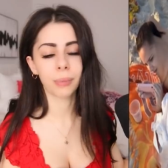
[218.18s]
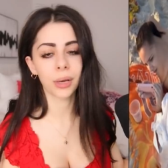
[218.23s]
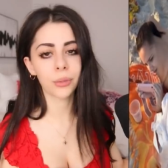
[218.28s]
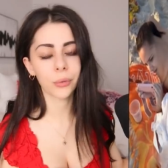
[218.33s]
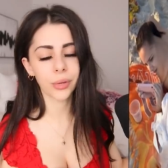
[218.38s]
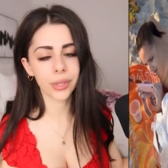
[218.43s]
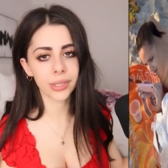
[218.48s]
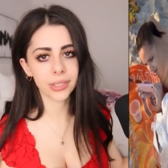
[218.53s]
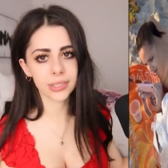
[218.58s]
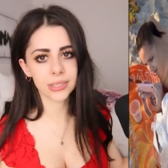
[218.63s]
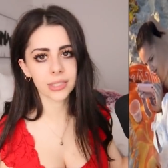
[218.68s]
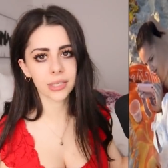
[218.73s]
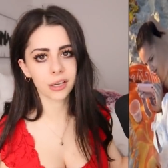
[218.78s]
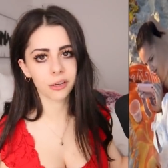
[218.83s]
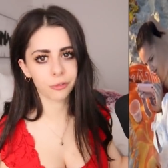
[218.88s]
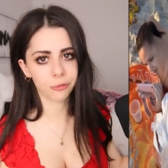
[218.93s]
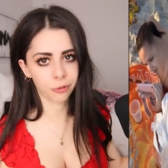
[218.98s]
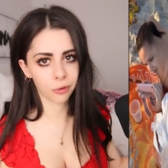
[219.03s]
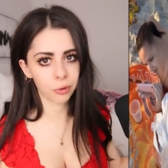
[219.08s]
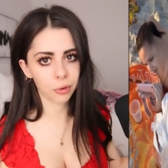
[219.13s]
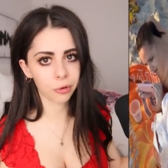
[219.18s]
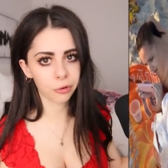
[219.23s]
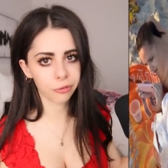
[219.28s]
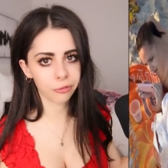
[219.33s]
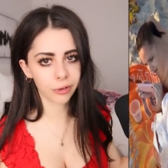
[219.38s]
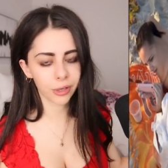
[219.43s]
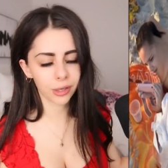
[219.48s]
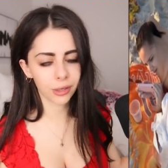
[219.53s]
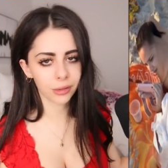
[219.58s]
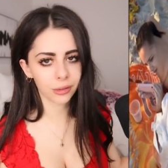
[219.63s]
By the way, this is like a photo
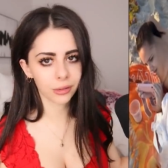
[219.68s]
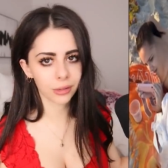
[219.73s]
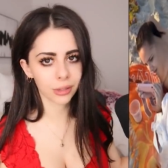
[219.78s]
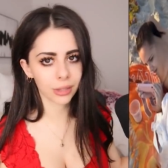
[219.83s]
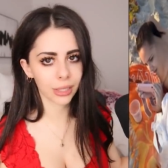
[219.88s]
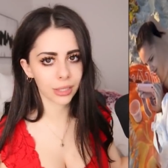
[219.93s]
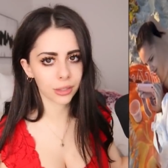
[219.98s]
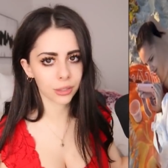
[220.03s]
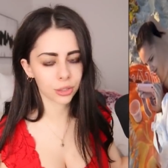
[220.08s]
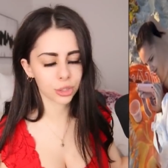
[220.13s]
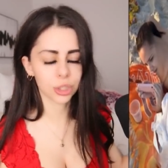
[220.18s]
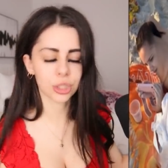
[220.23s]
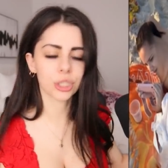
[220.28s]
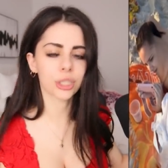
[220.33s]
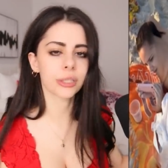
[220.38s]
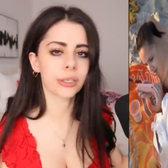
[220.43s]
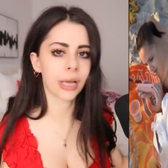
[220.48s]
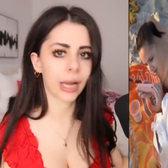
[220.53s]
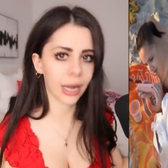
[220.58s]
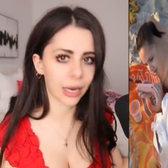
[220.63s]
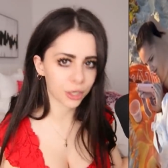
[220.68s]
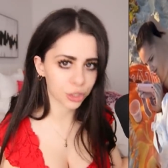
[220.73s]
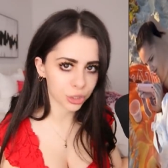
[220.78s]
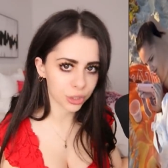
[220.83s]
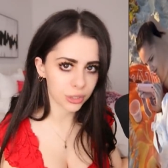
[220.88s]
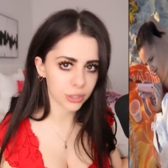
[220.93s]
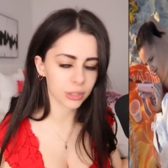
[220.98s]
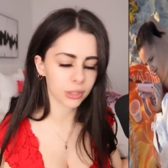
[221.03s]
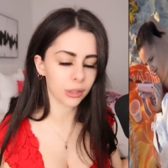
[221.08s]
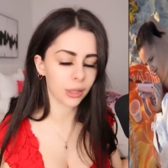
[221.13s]
fail. Like, she
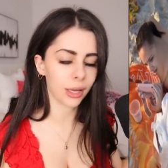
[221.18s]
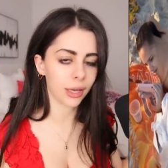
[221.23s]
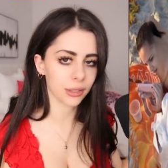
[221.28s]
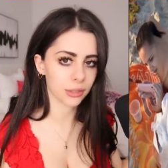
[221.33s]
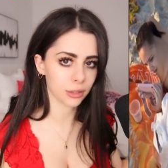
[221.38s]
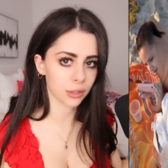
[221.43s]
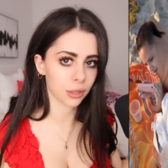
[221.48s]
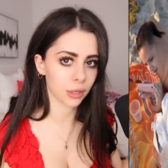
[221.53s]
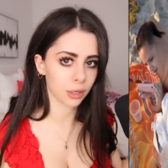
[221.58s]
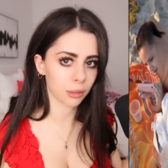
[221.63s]
actually still has her